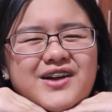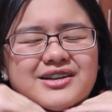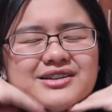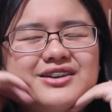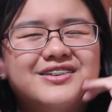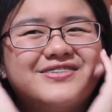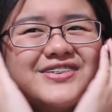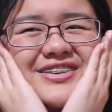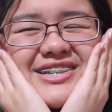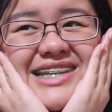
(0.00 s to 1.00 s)

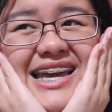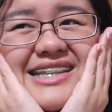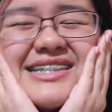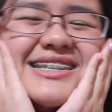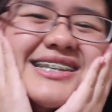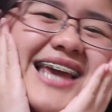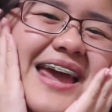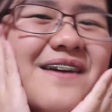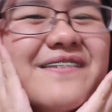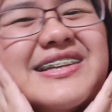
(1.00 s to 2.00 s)
wonderful, sexy, air